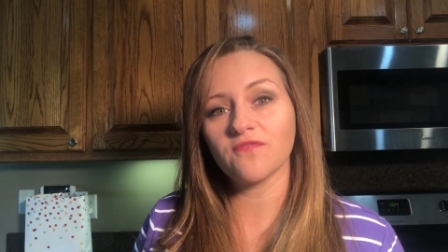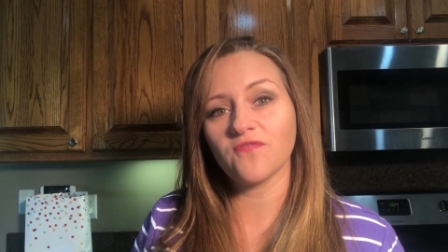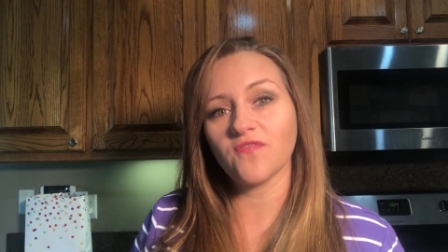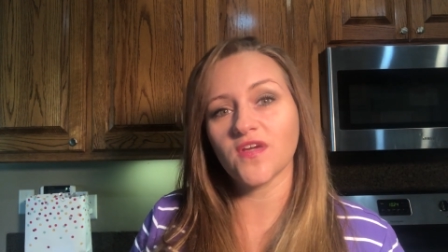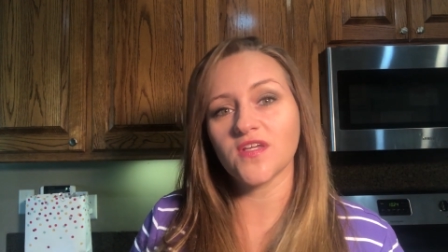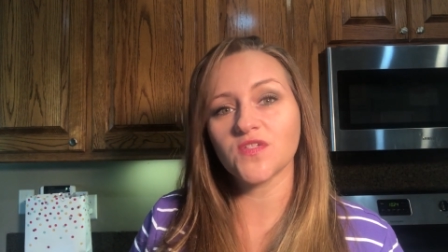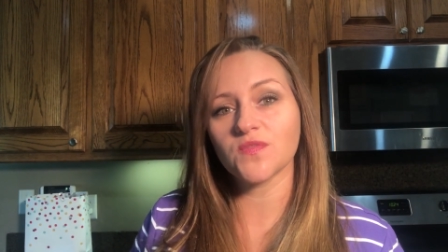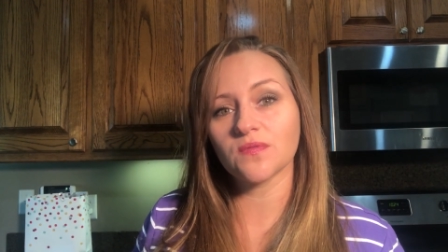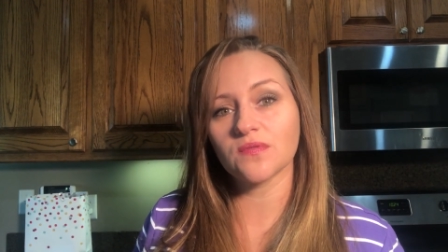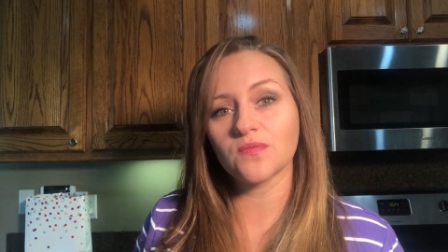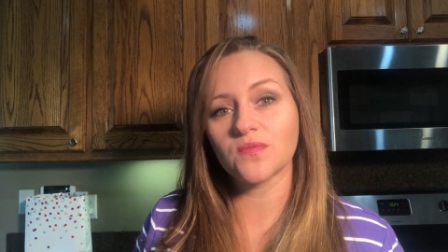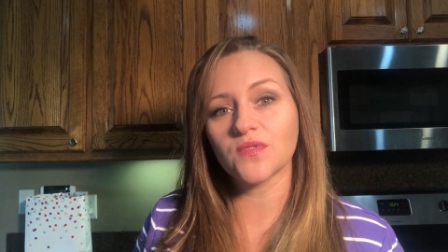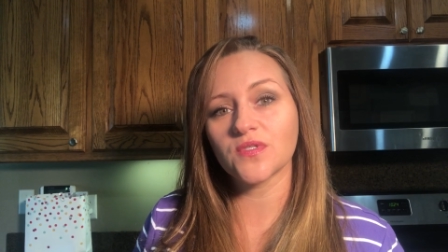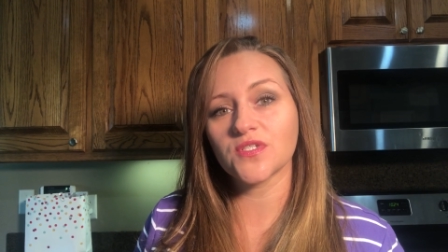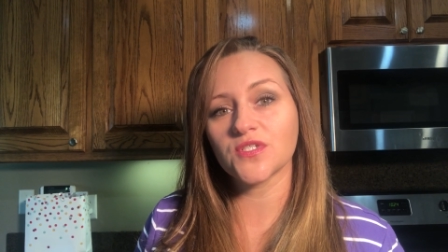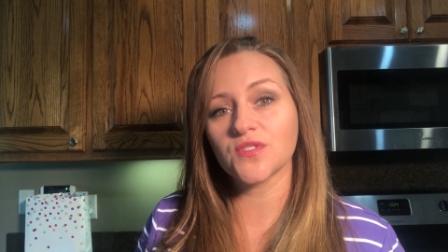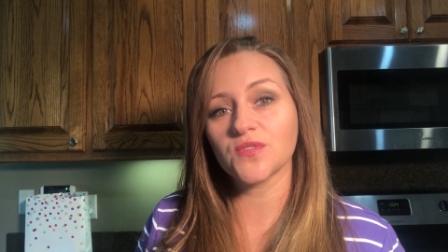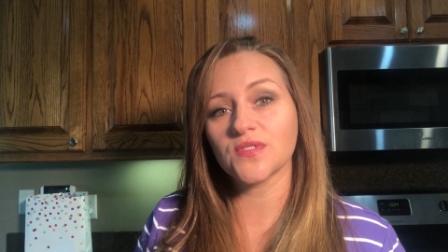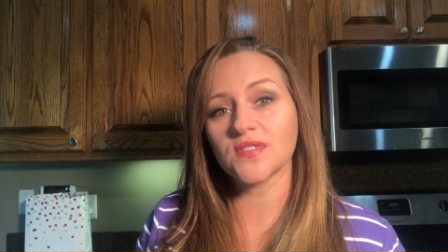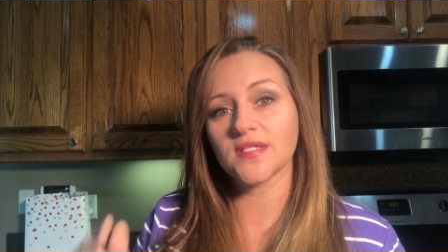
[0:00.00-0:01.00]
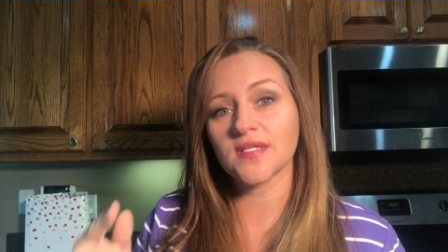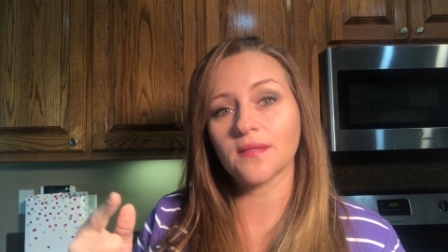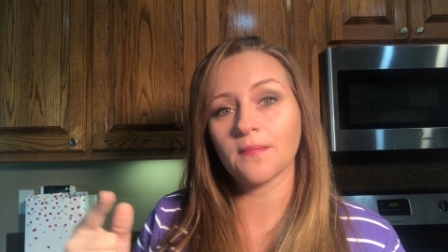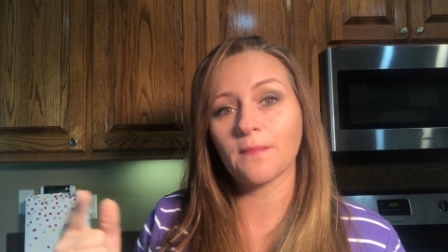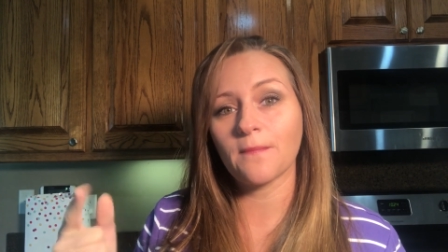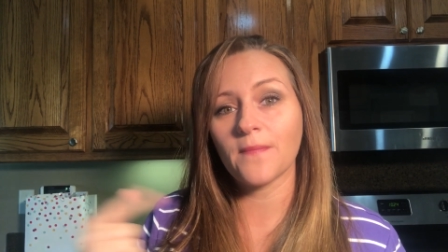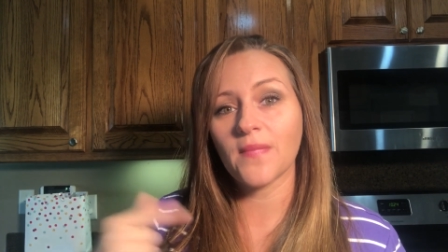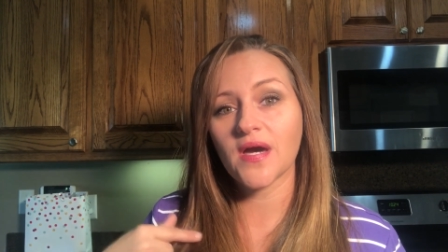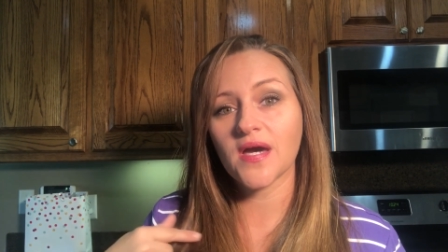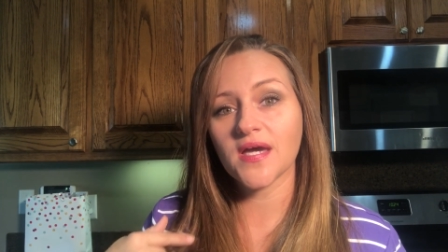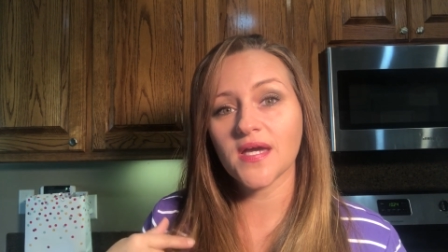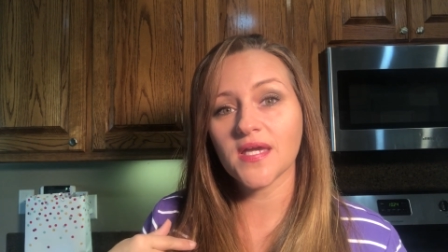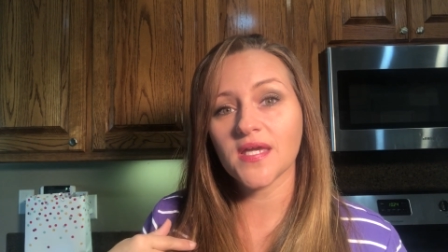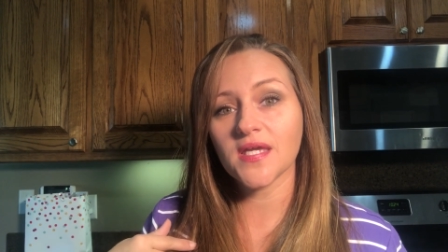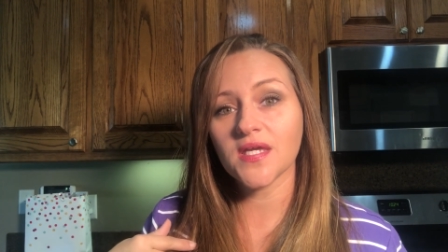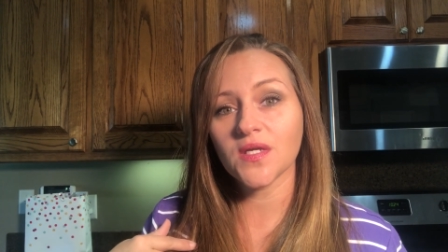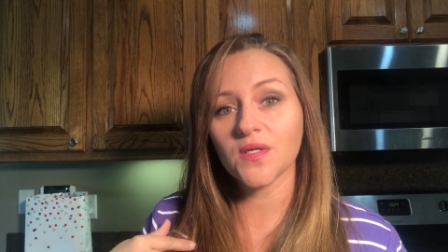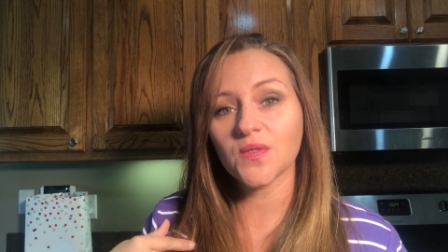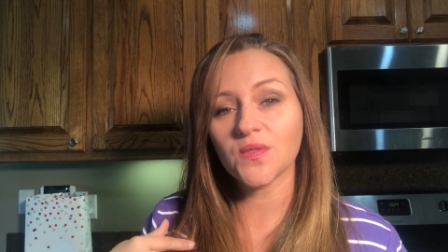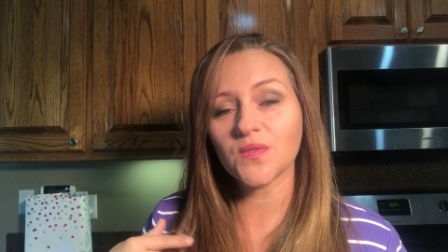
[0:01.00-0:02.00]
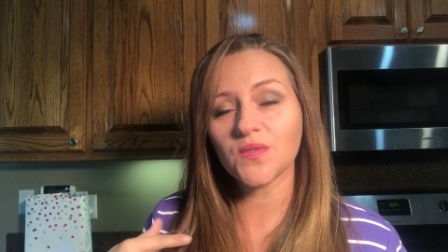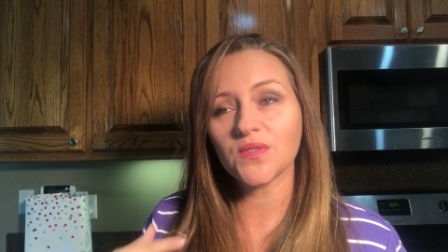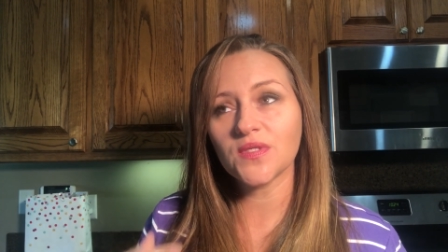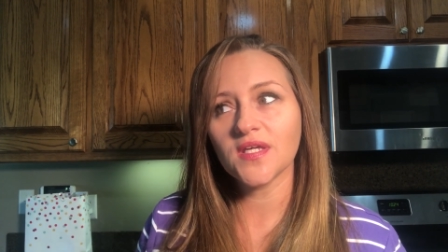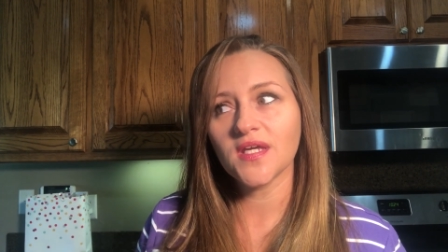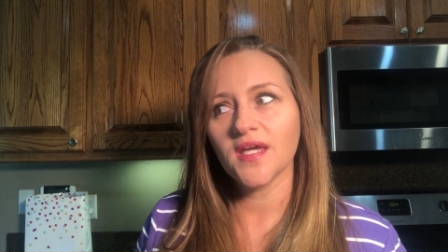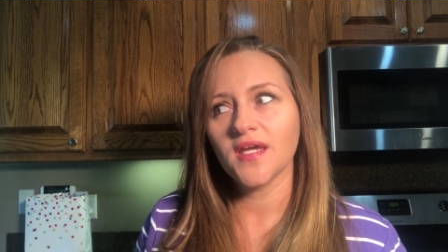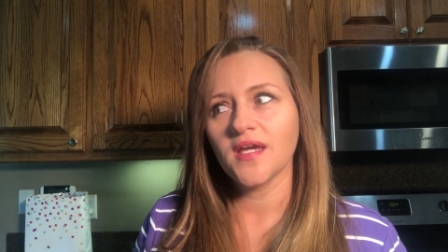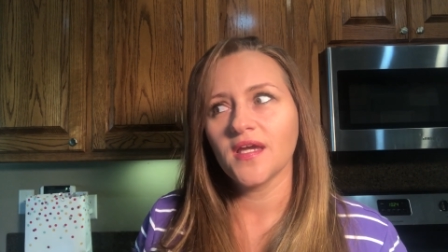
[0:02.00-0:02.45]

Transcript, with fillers: Fetch Rewards using my code,